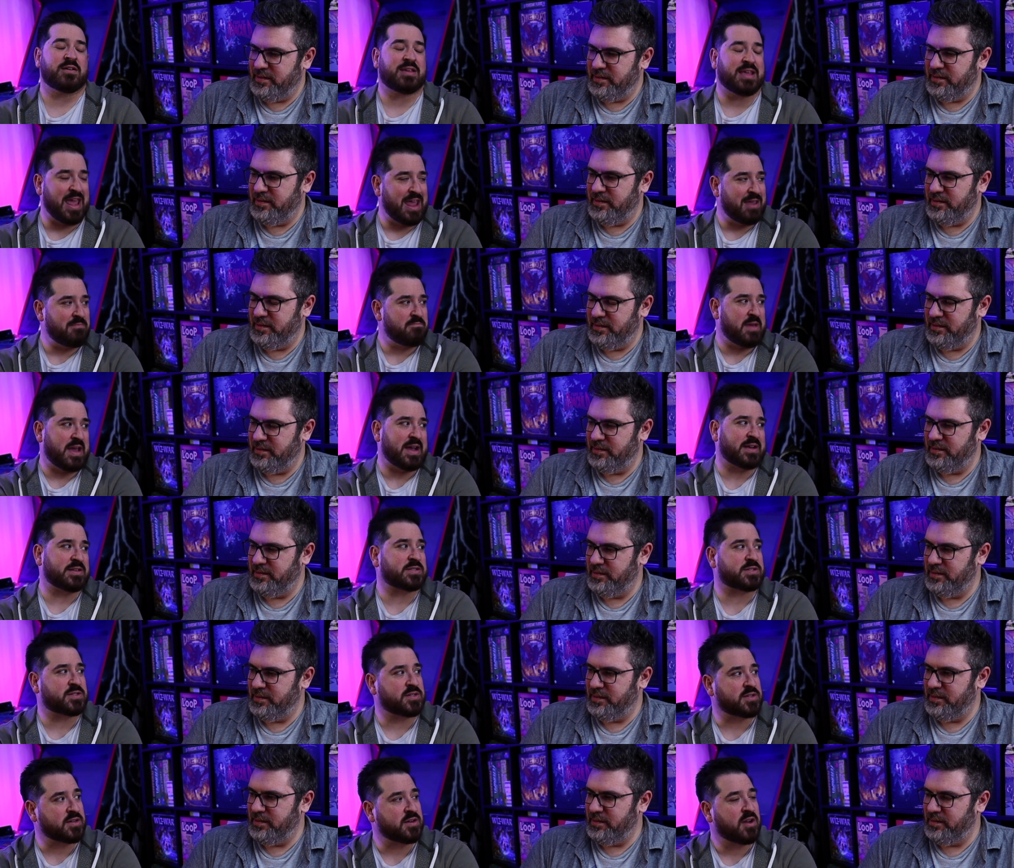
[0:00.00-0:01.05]
Speaker 1: game
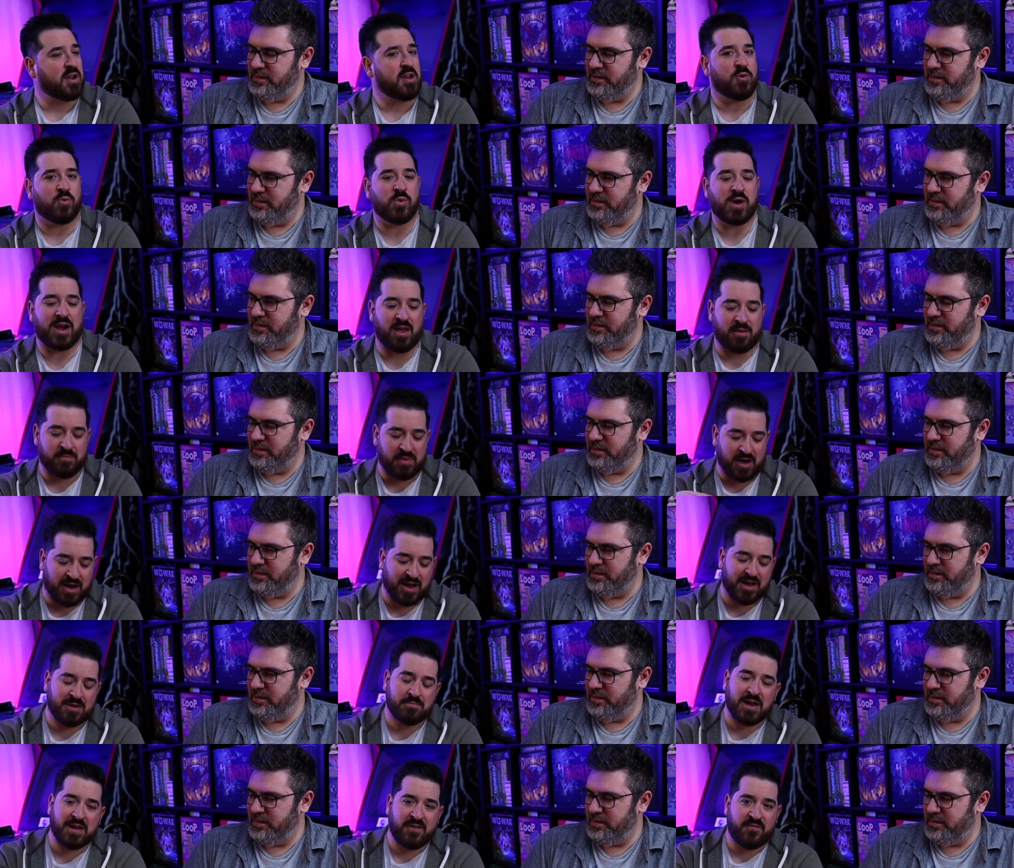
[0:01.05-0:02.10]
master when I'm
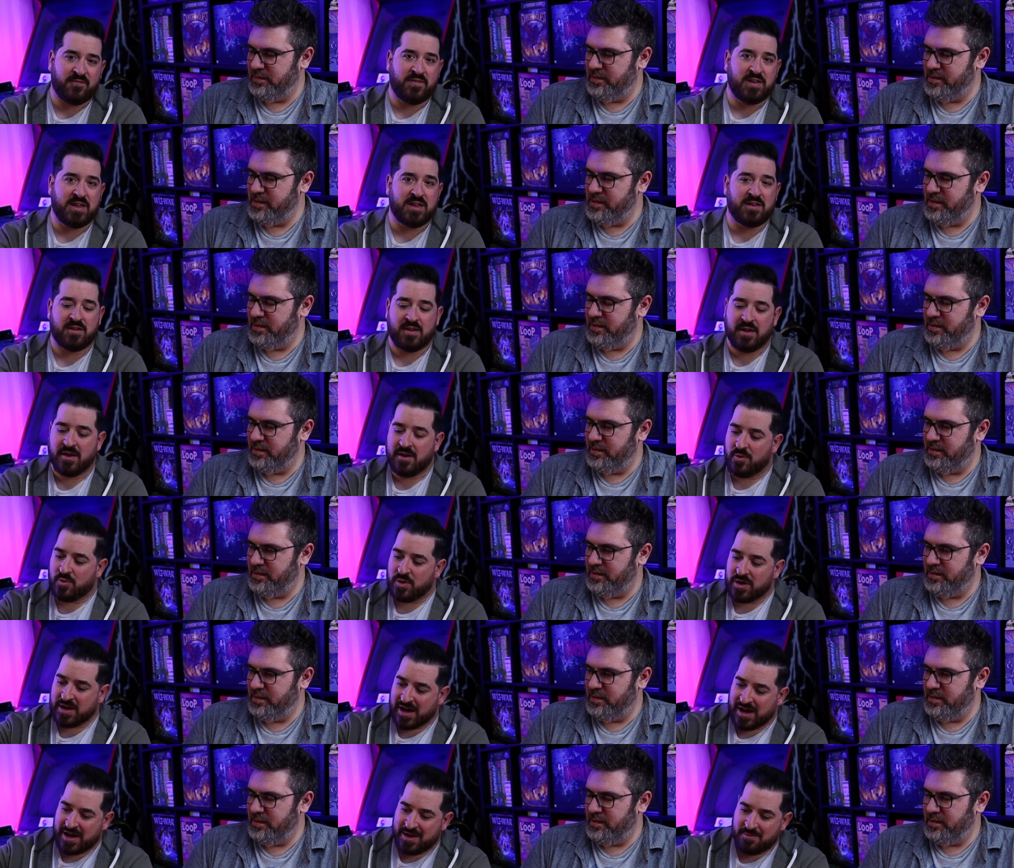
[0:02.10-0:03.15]
on my feet, when
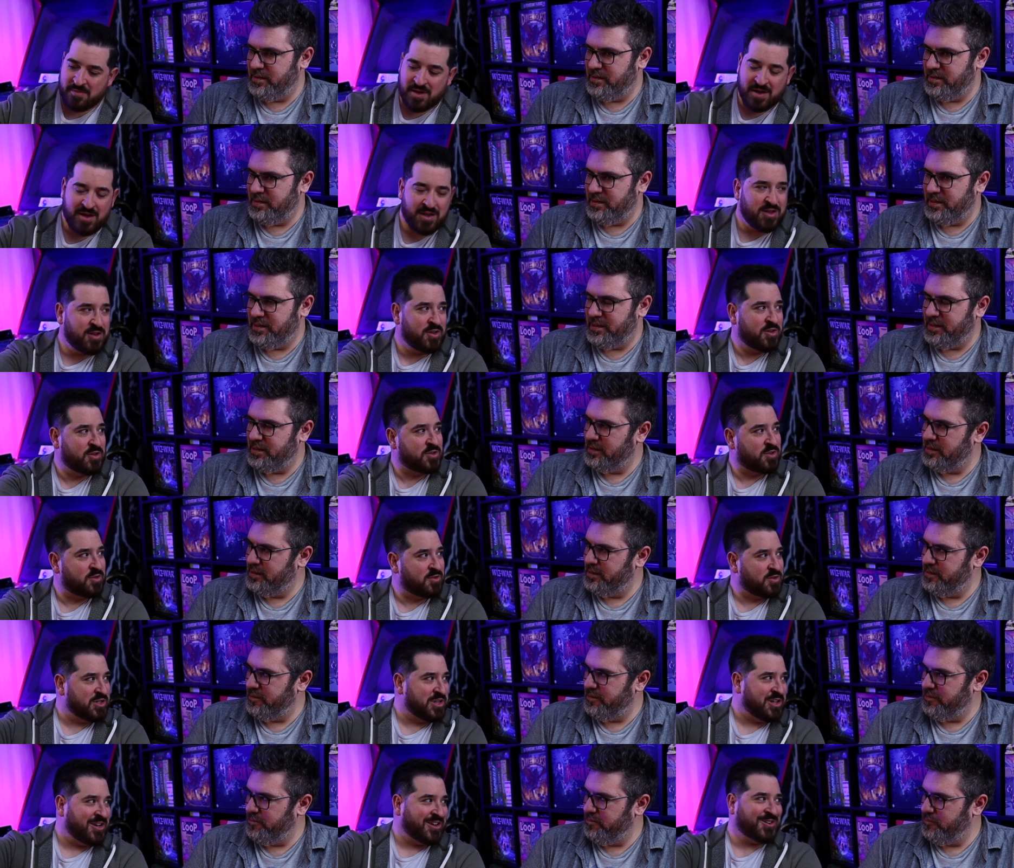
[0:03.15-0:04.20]
I'm,
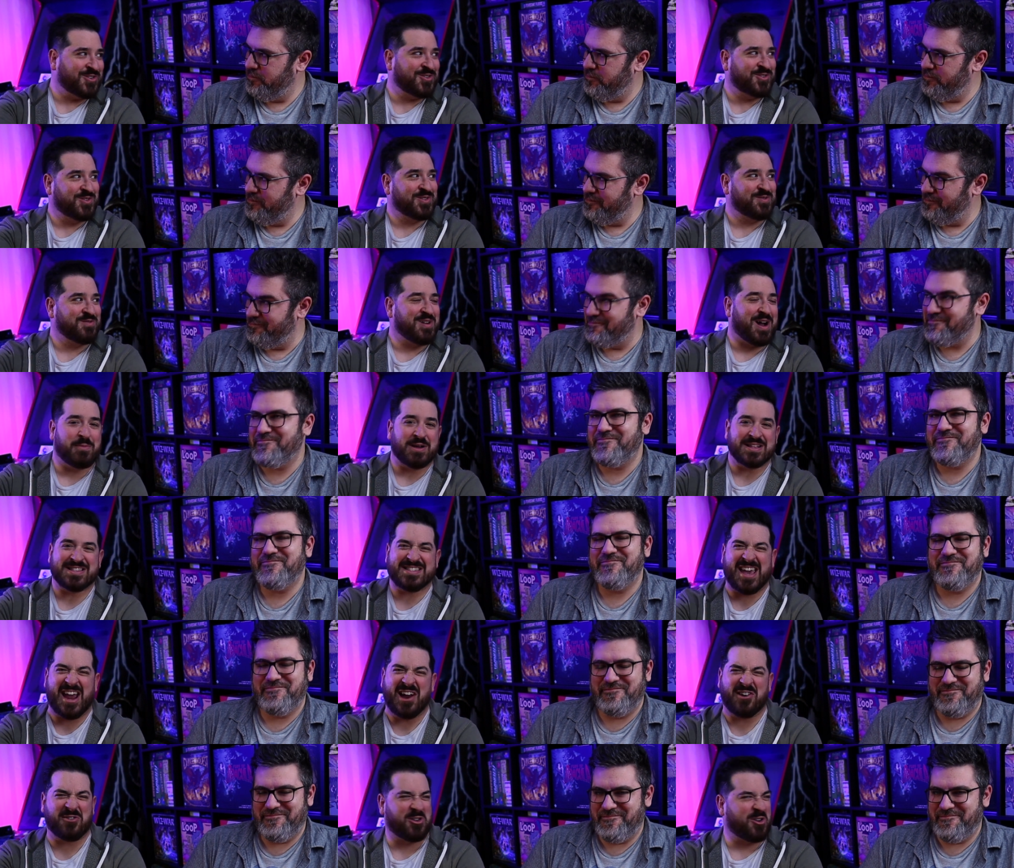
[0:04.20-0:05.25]
you know, I'm a
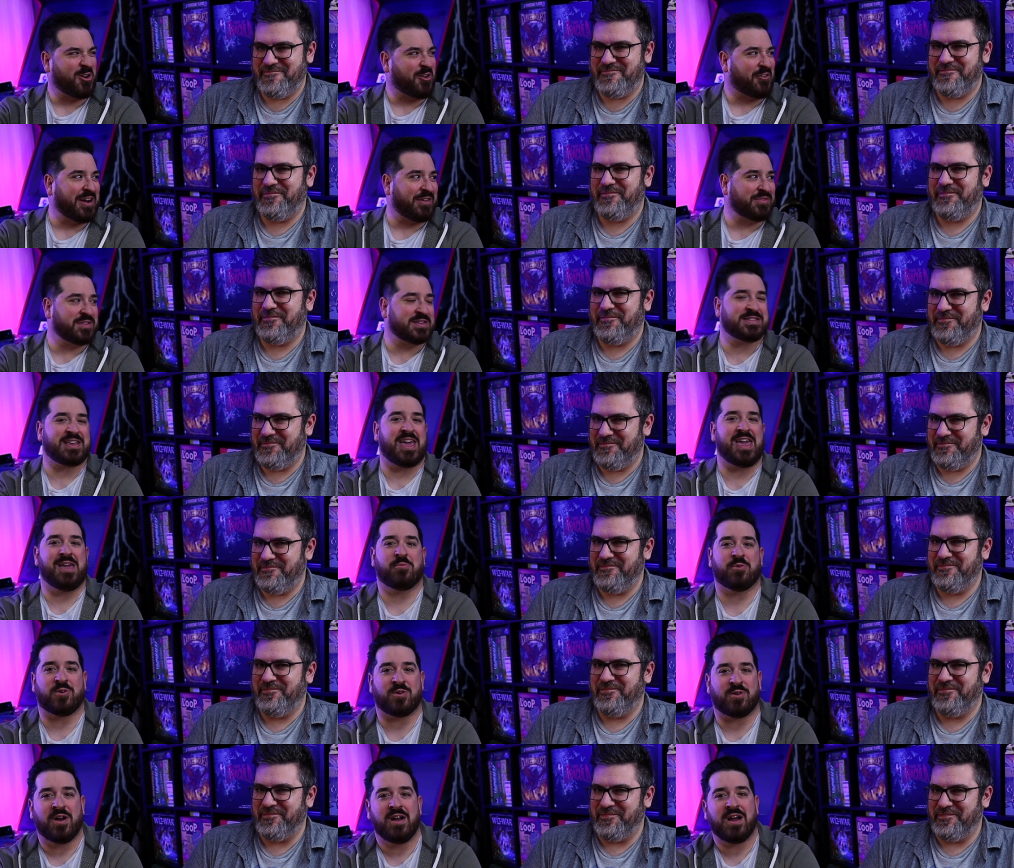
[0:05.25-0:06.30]
terror around the
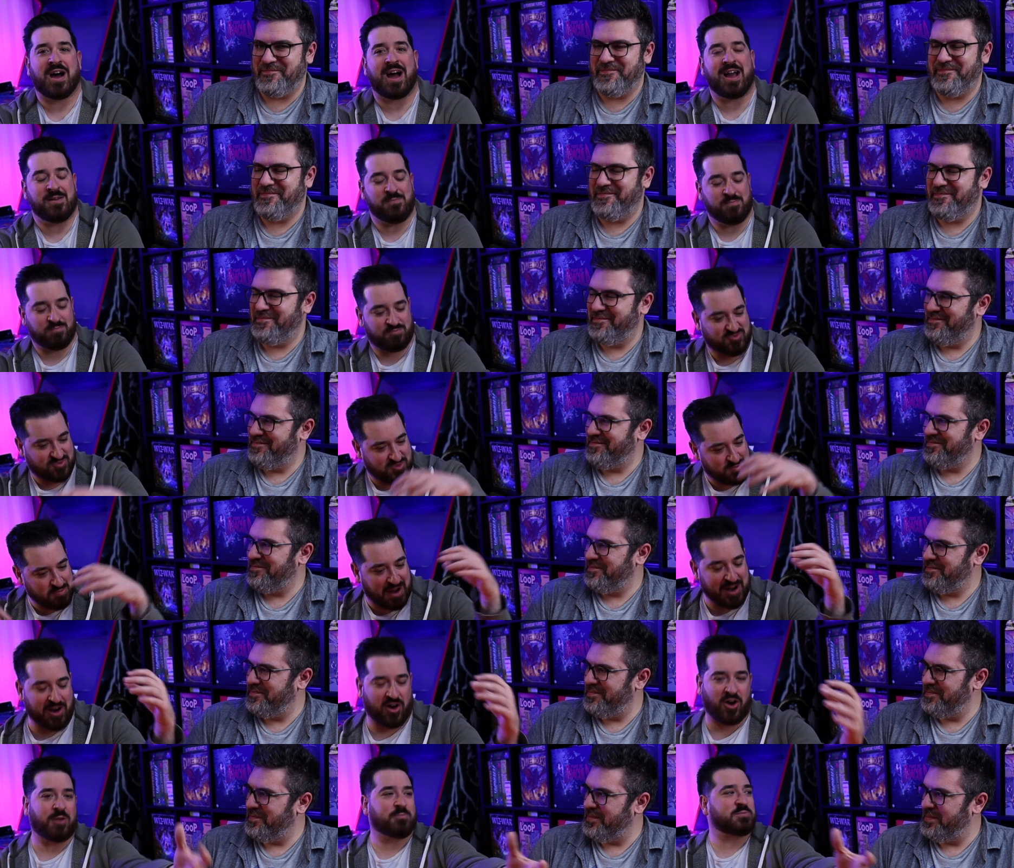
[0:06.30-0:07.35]
table. I'm my
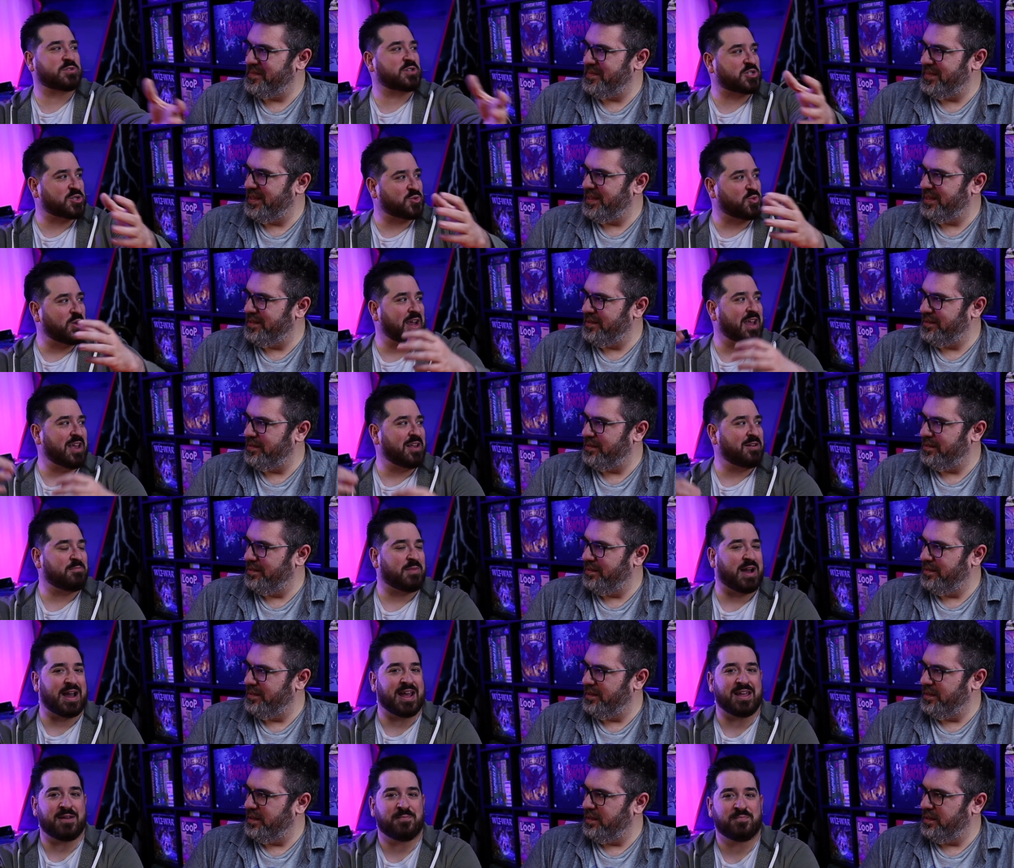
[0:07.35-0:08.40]
arms are swinging,
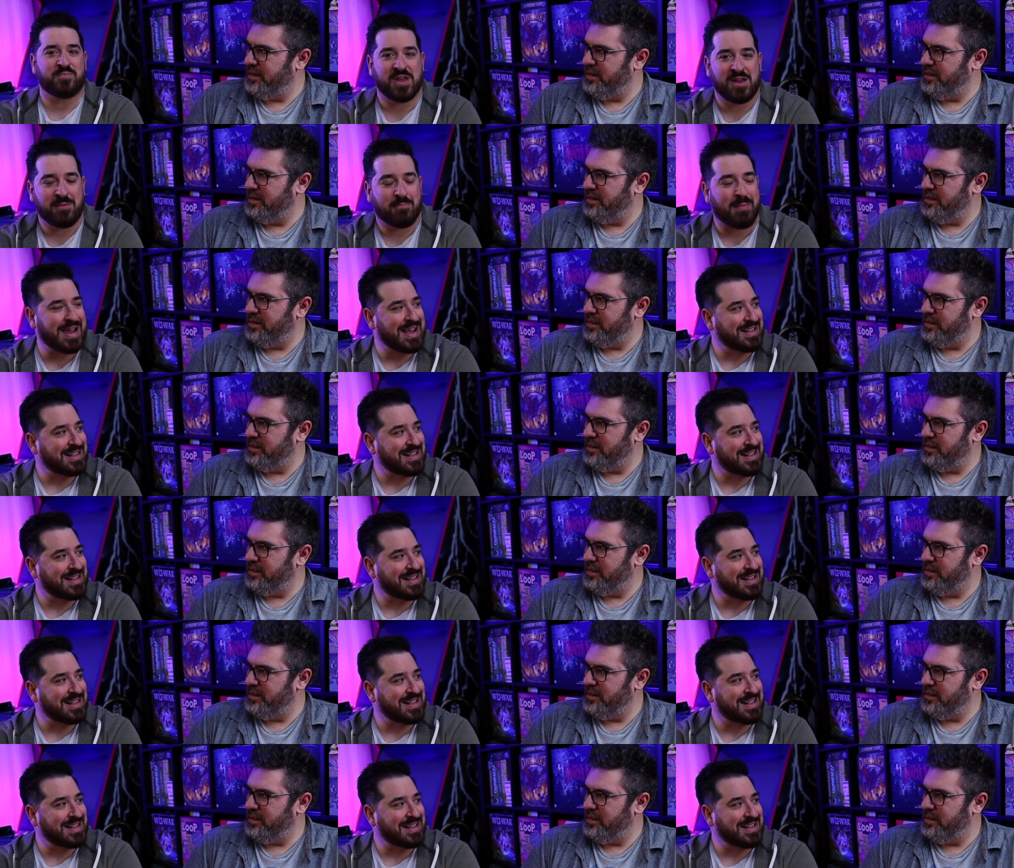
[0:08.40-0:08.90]
my my